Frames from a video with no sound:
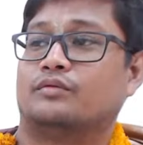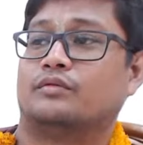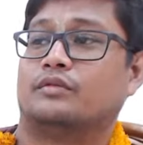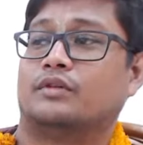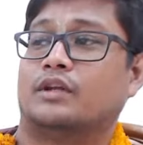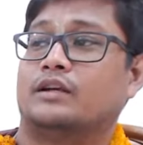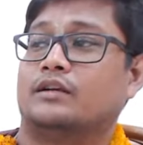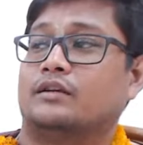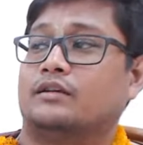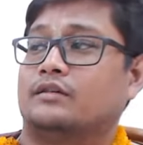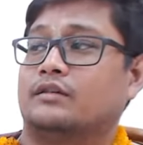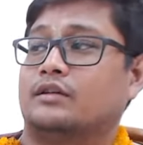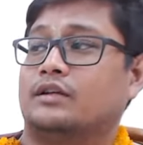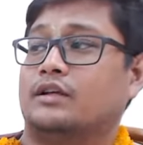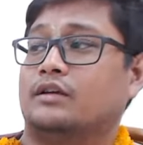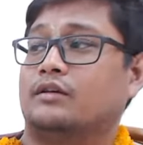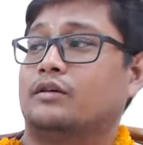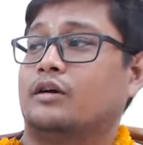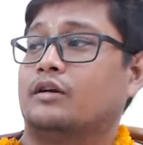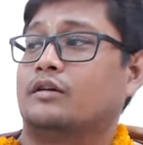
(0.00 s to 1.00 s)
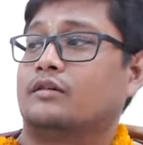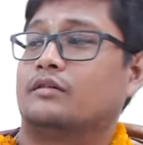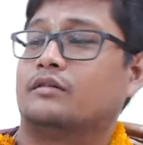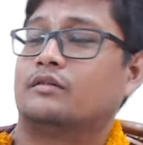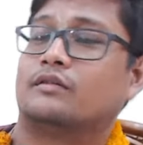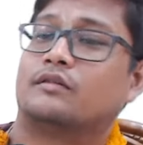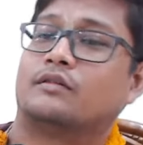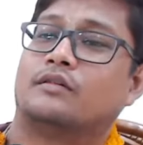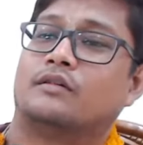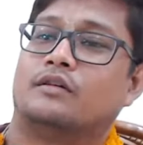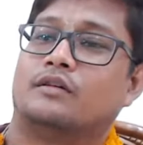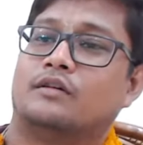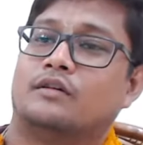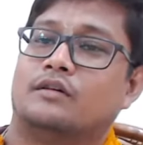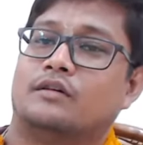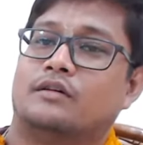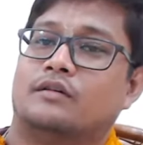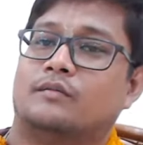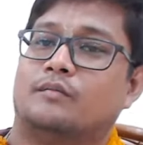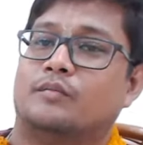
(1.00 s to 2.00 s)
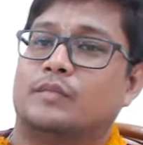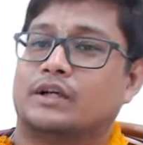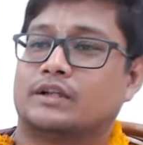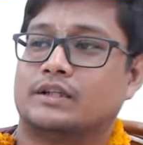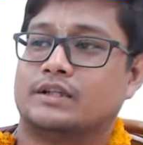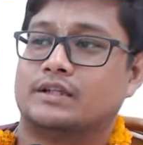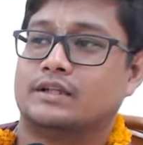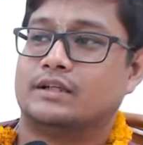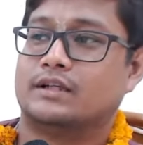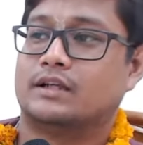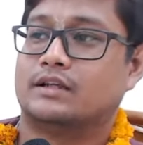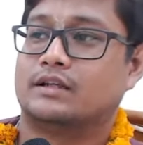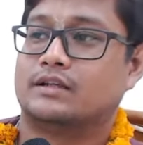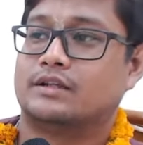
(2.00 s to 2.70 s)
Then he got Bhakti Siddhanta